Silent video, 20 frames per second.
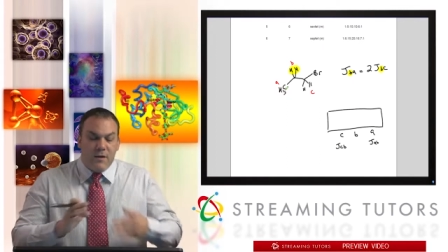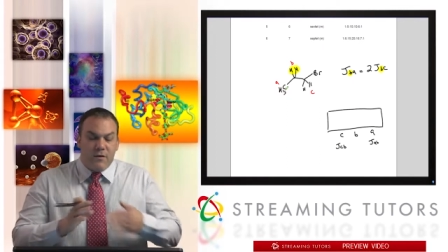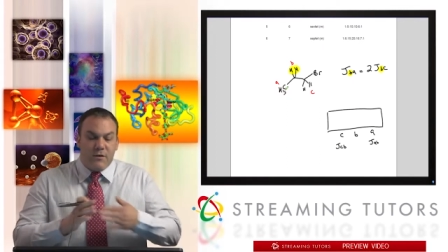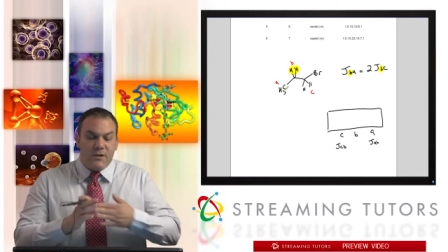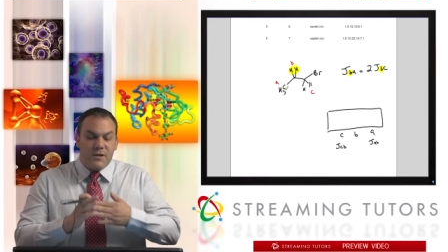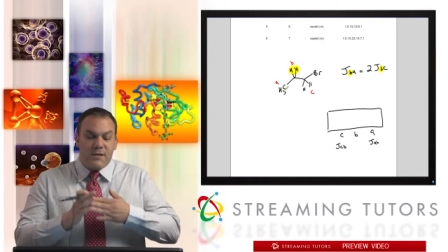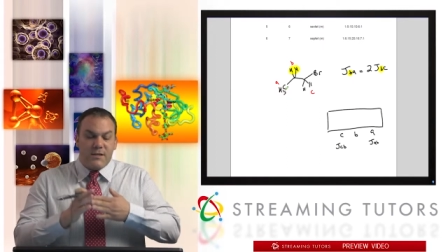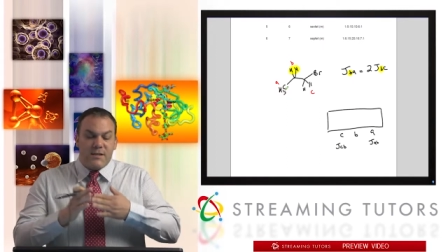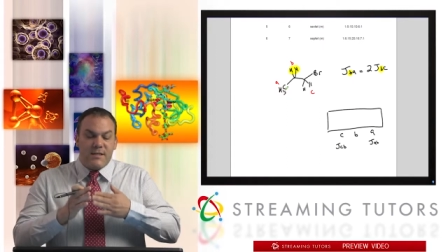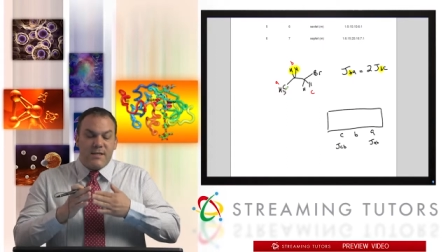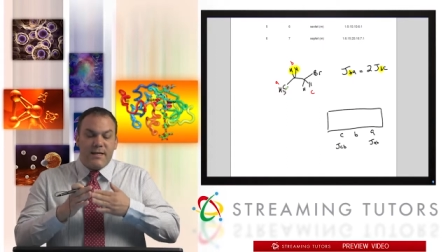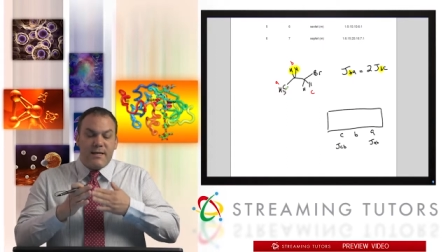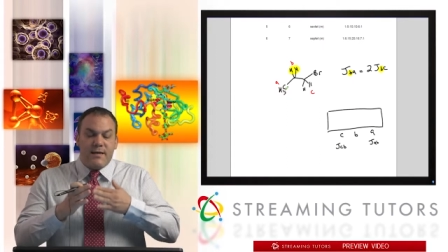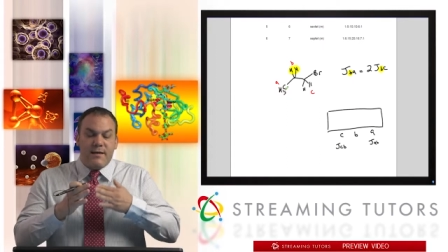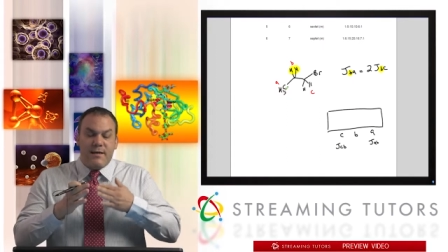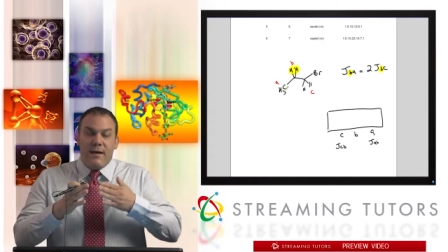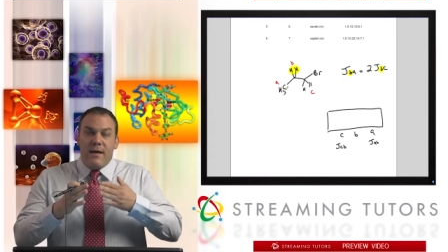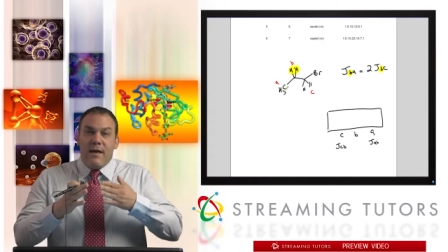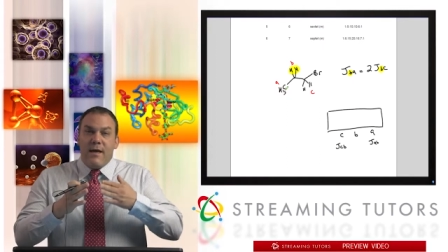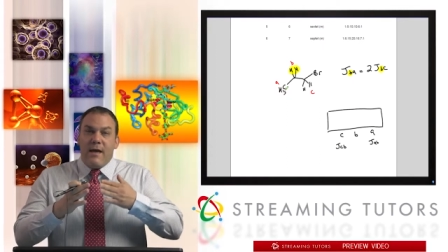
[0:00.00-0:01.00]
Because
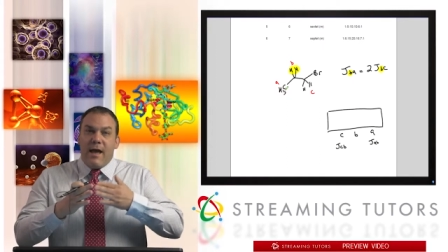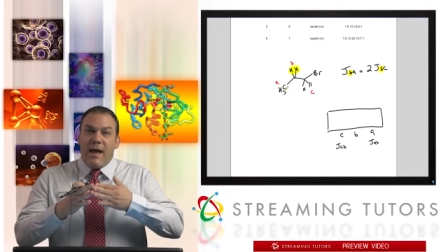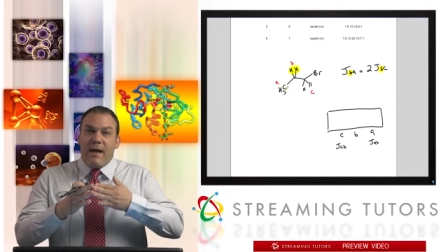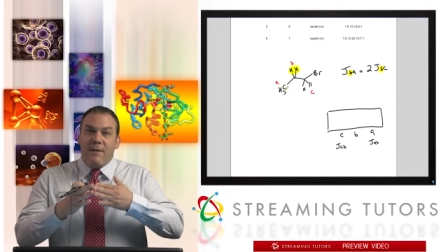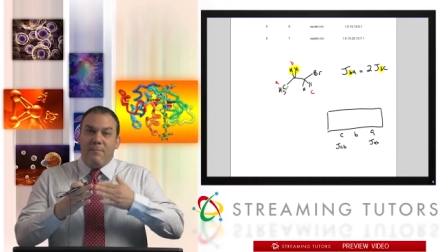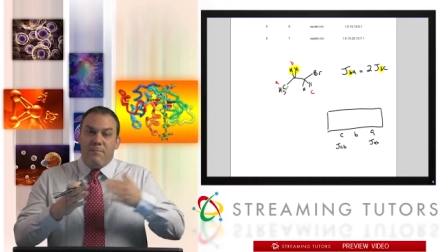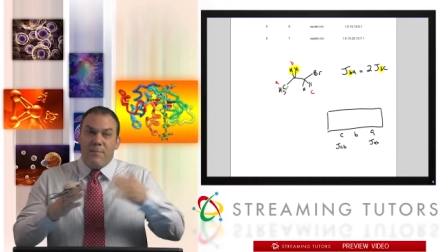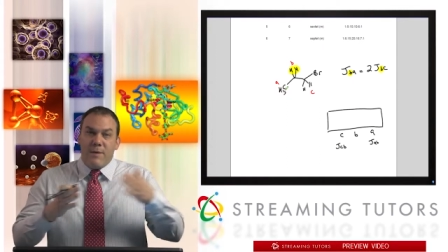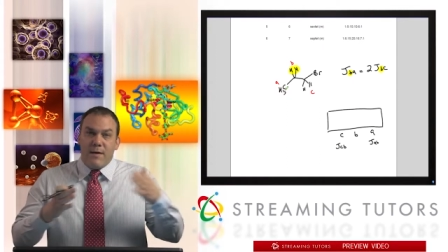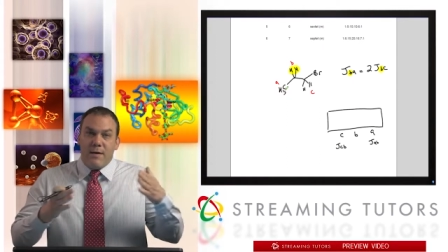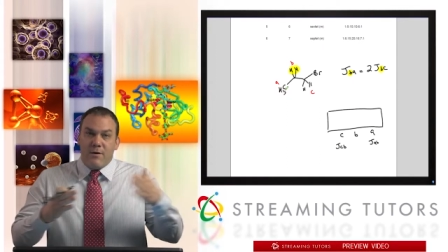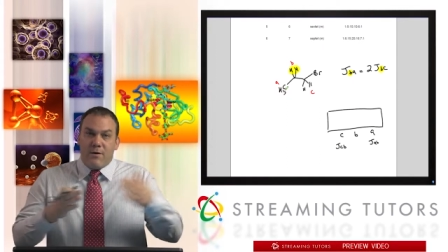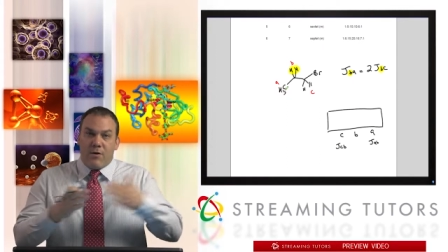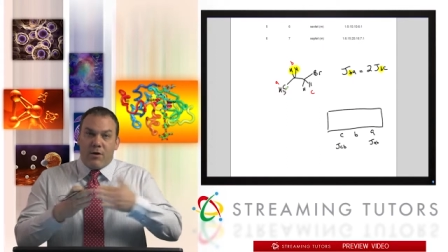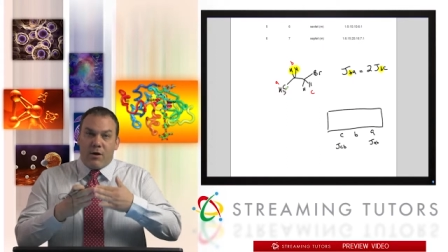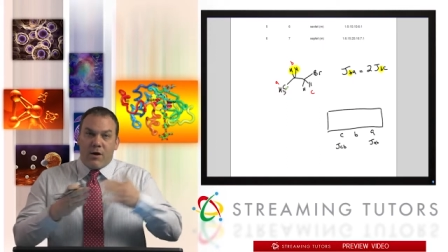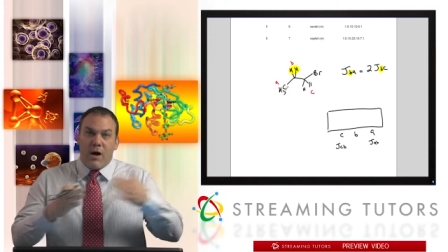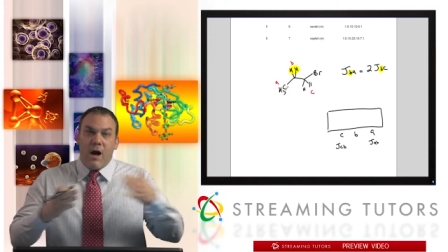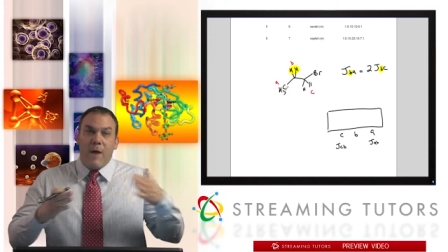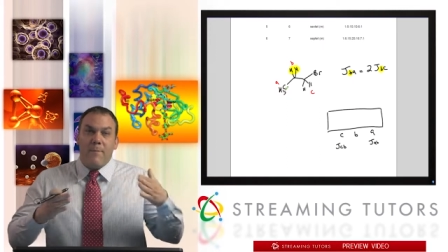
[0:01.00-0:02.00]
C and B
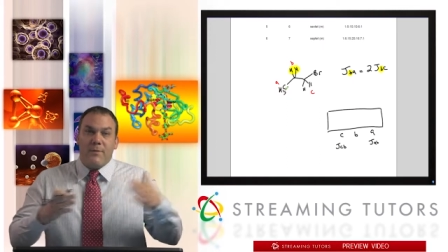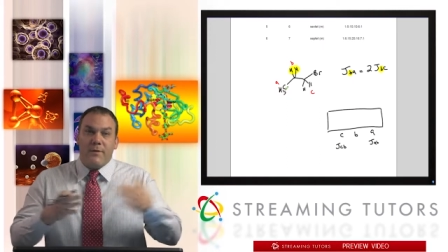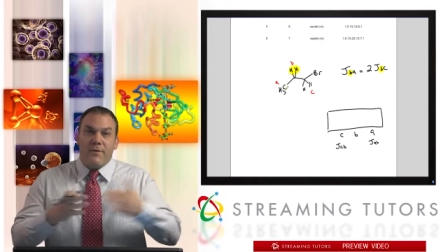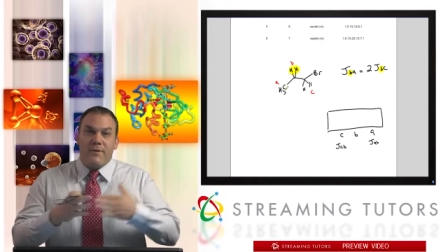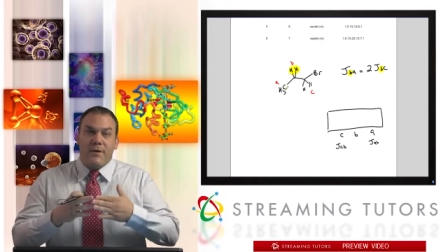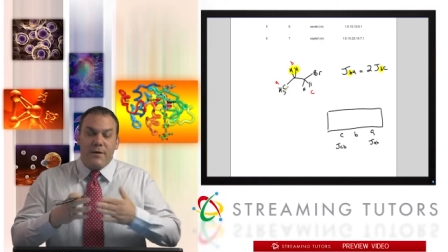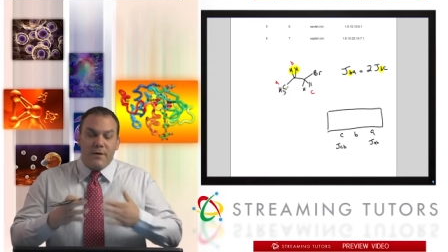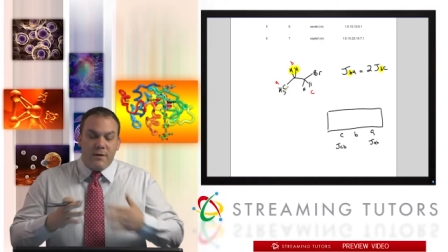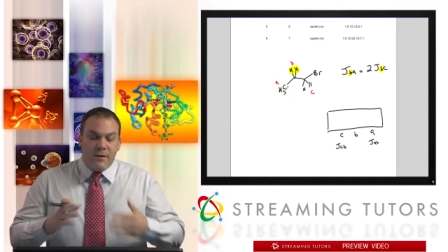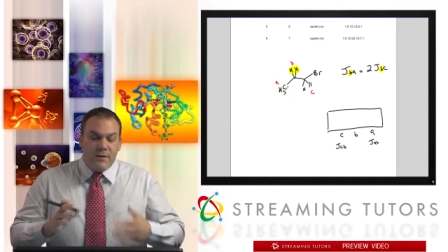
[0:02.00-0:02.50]
are coupled.